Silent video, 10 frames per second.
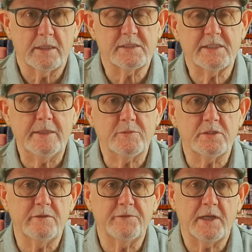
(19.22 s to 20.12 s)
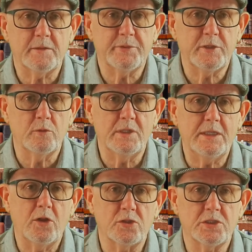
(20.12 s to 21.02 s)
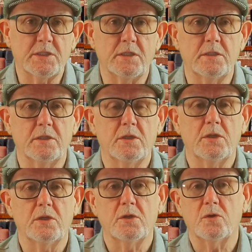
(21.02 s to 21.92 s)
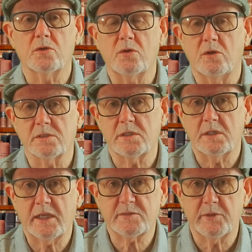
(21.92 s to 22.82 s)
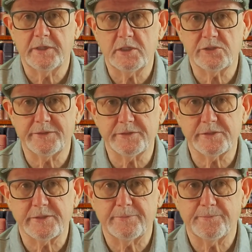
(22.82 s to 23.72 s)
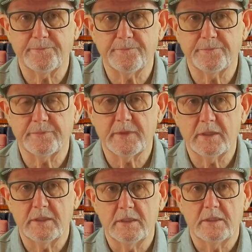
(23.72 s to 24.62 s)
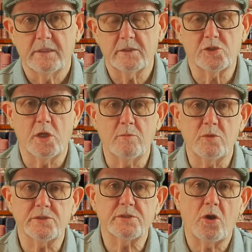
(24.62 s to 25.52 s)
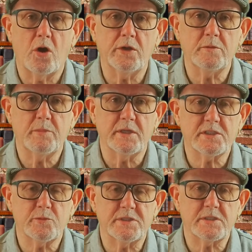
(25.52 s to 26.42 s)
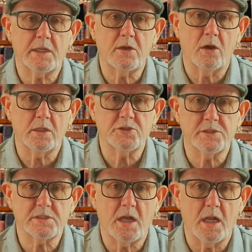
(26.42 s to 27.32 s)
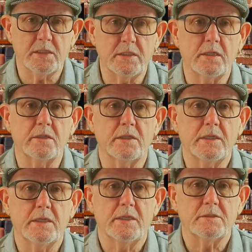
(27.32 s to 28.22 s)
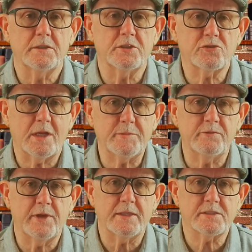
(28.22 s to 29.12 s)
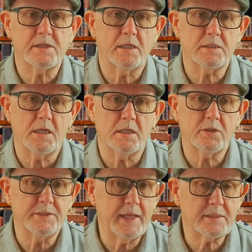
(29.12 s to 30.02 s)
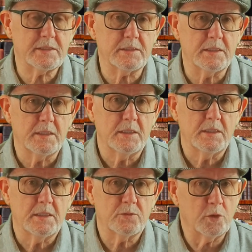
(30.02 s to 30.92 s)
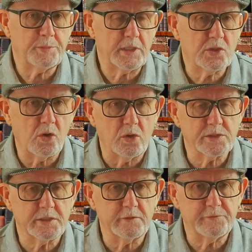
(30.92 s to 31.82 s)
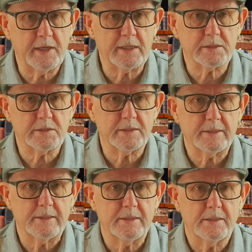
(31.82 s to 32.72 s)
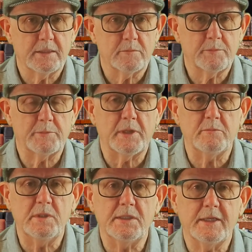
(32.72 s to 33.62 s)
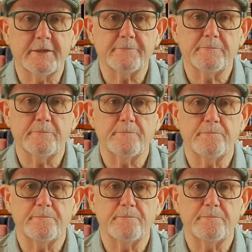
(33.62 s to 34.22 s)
that seem to defy purely logical or causal explanations. The term was coined by Swiss psychologist Carl Jung to describe events that are connected not by cause and effect, but by meaning.